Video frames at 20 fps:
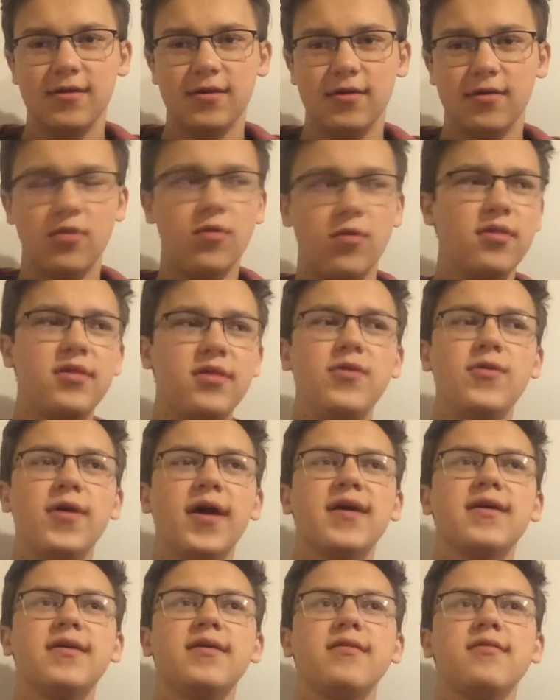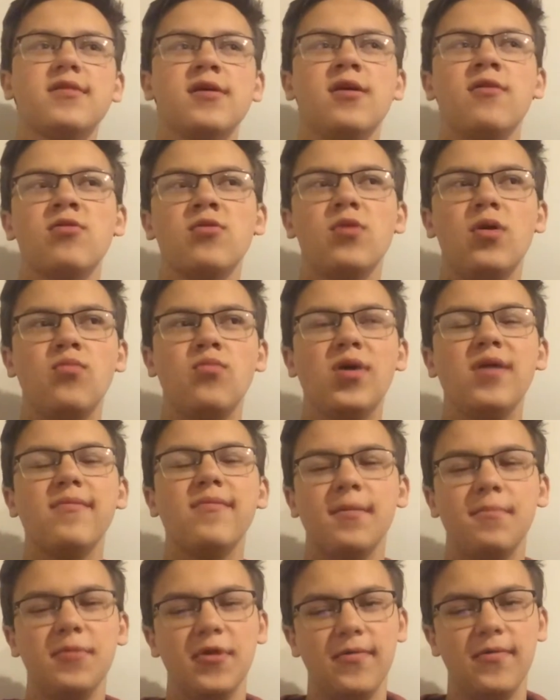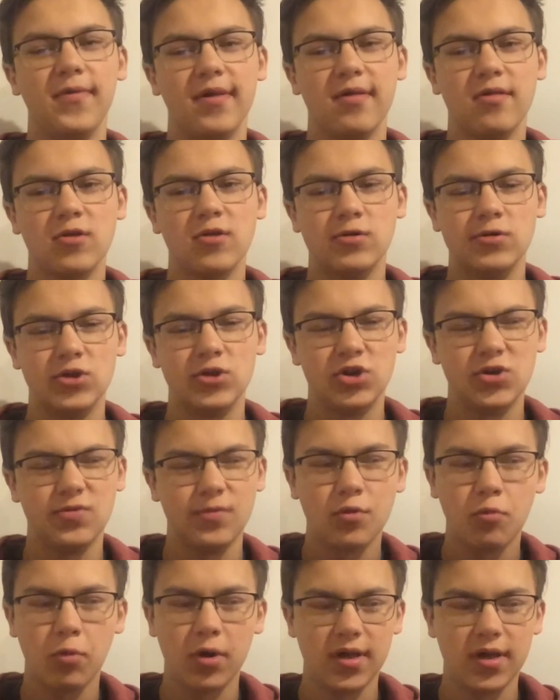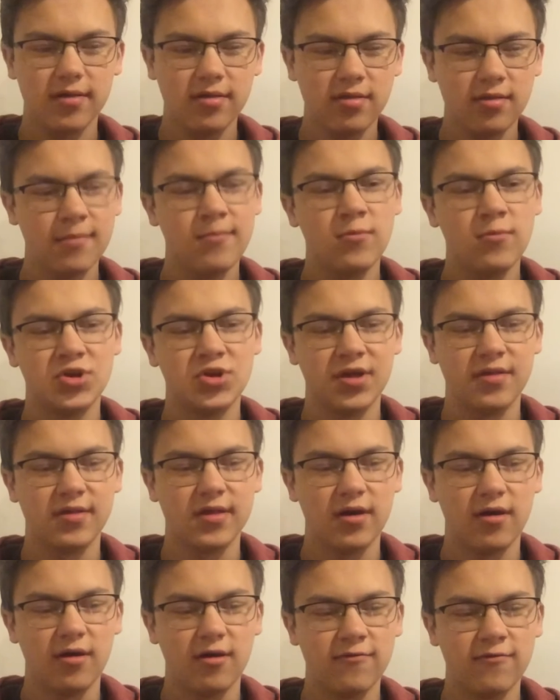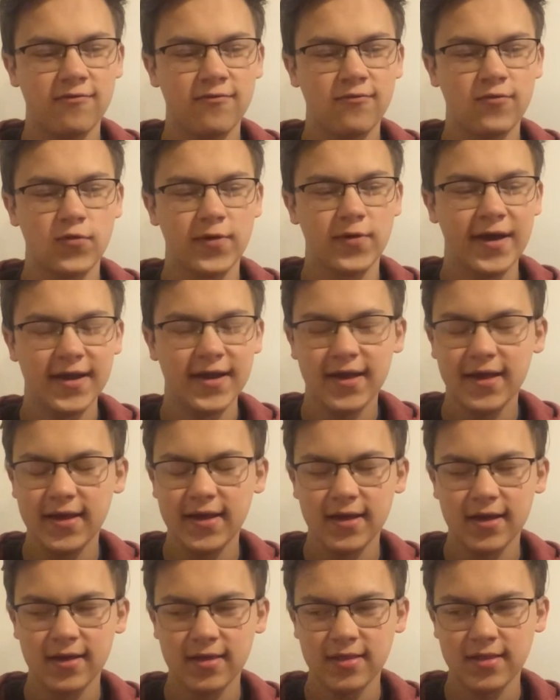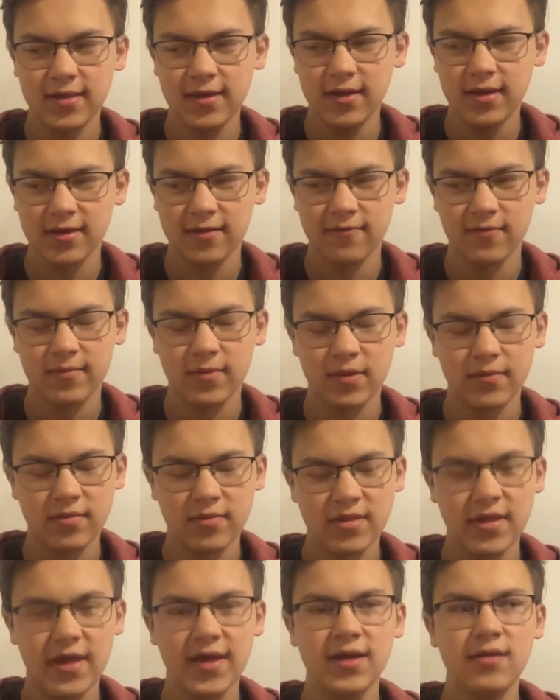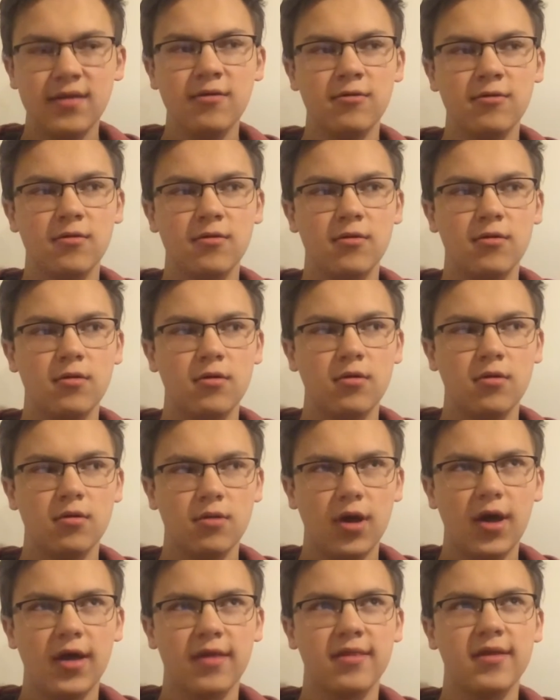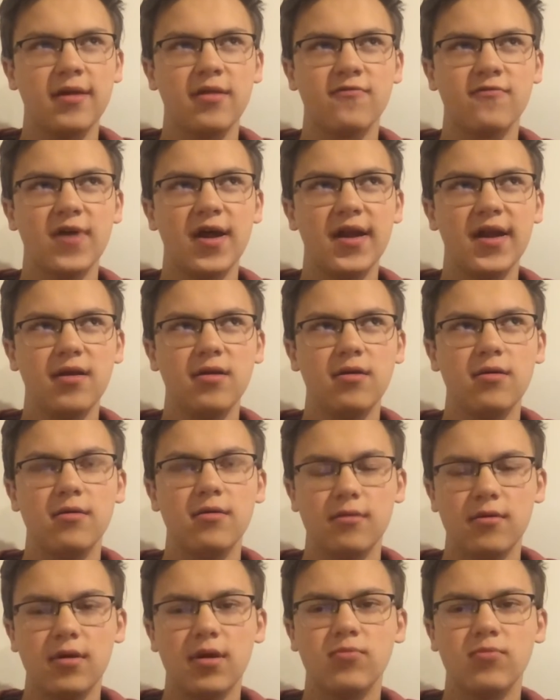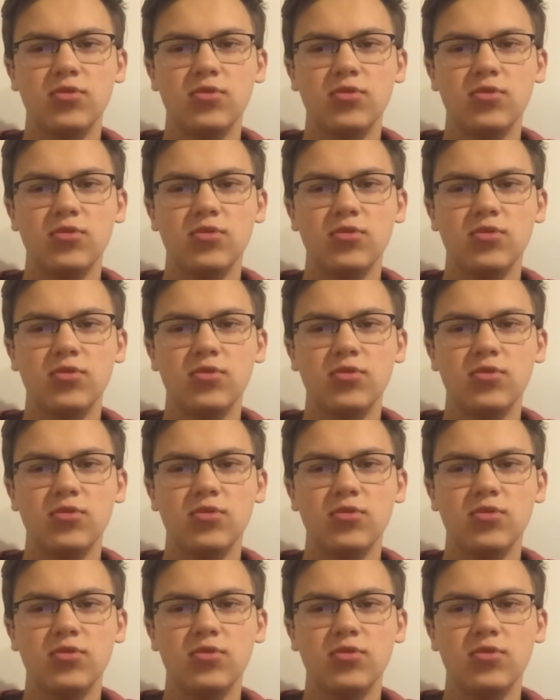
So I'll see you guys. Also, I'll probably upload this on June 20th, which is a Friday, I think, if I'm not mistaken. I think it's Friday. I'm